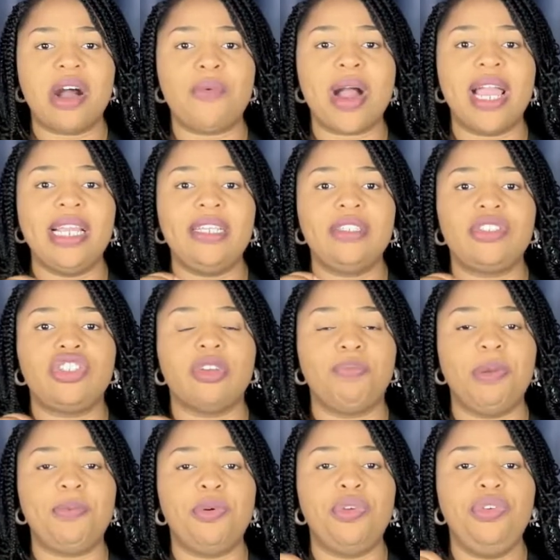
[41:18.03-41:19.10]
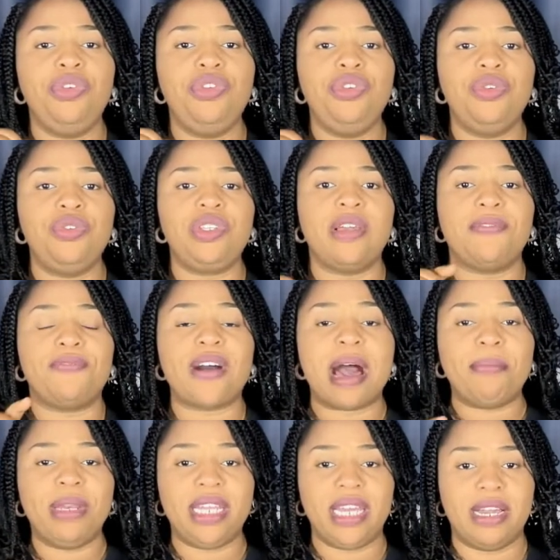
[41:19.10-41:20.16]
why some people use their
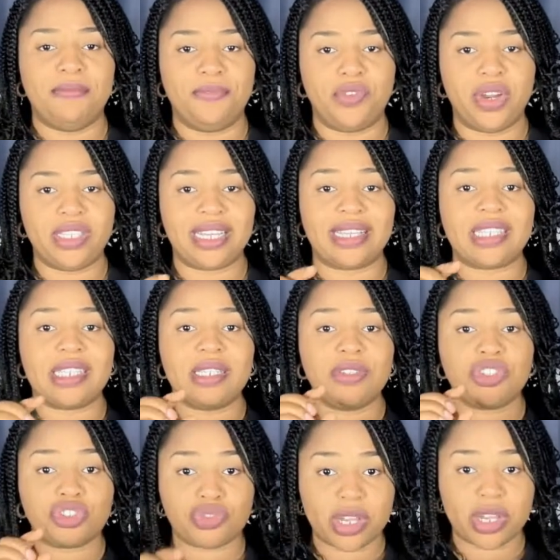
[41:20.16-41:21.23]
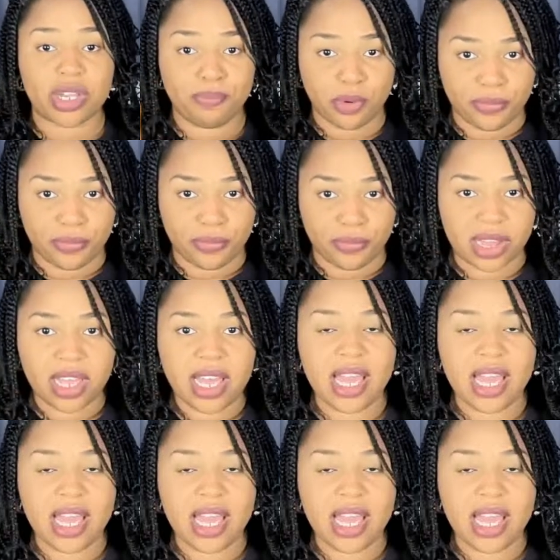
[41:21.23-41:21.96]
family and friends as stress buffer.